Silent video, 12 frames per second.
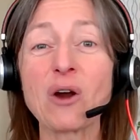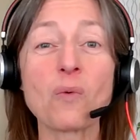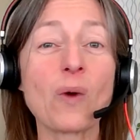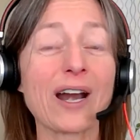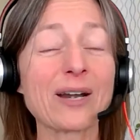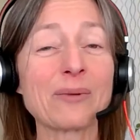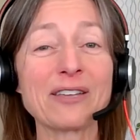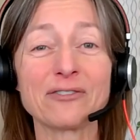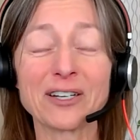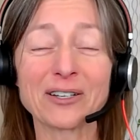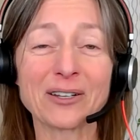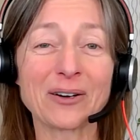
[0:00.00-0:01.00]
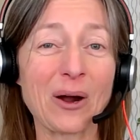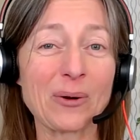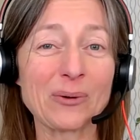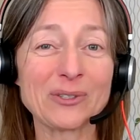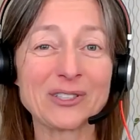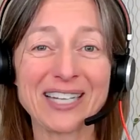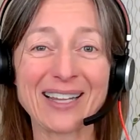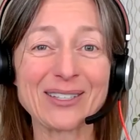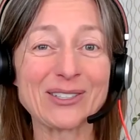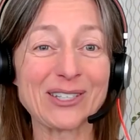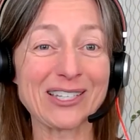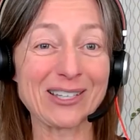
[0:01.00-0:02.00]
Where do we feel our own
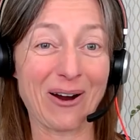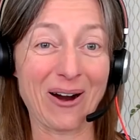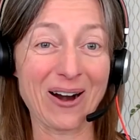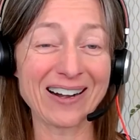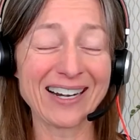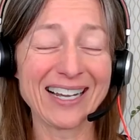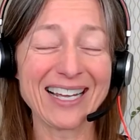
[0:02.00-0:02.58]
challenges are?